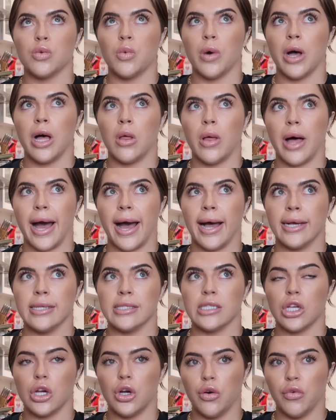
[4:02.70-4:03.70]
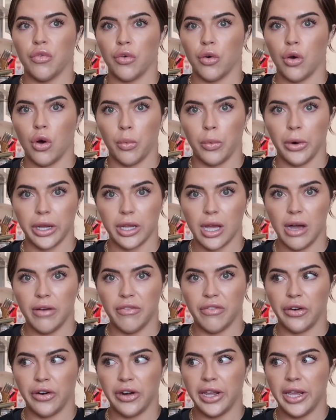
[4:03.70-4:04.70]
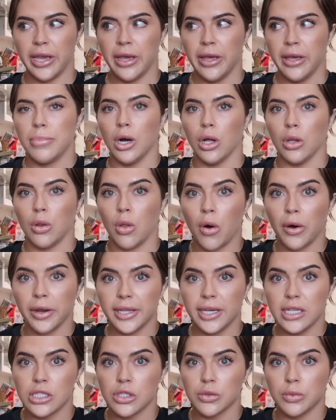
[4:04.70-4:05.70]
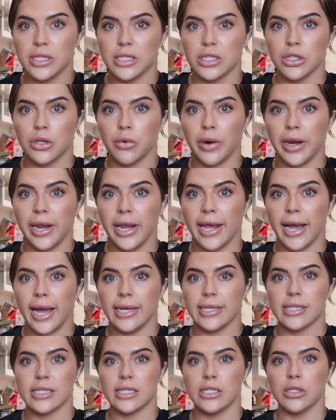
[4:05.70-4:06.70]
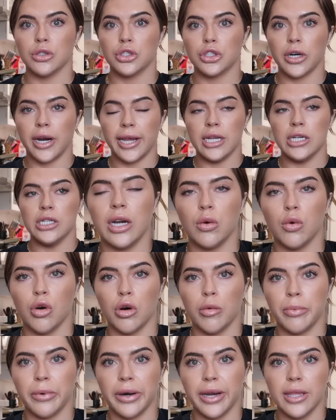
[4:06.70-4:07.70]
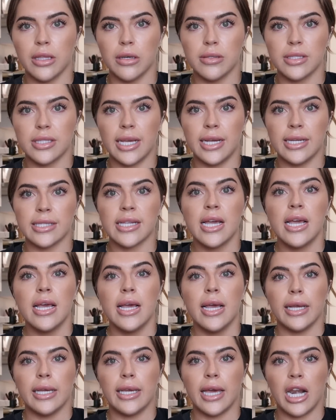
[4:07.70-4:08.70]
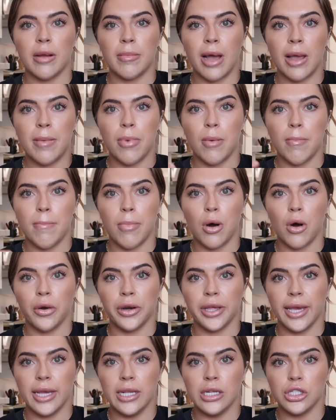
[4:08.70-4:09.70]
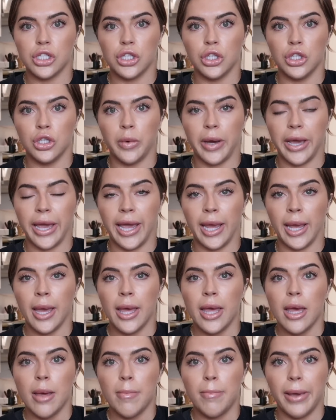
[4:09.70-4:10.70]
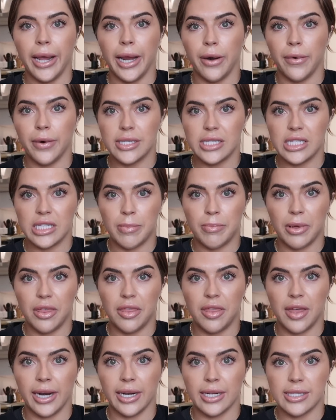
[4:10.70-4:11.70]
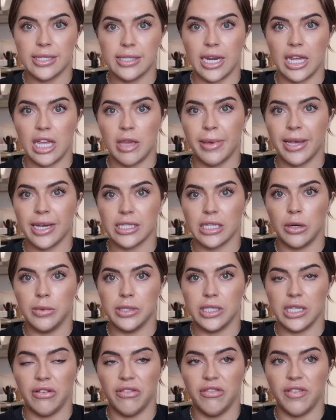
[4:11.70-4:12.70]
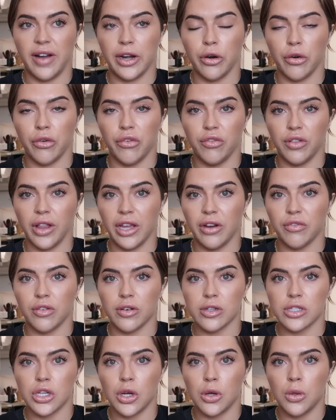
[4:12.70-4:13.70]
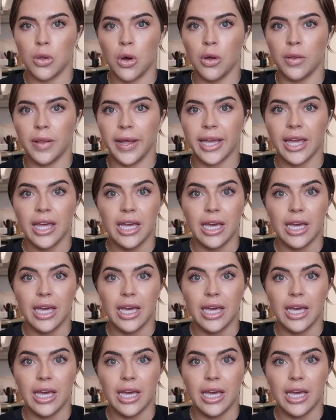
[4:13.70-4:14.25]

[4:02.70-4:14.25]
well as overall recovery. Pilates was great. I still try and incorporate those things, getting my body into a parasympathetic state because I was in fight or flight for so long. Like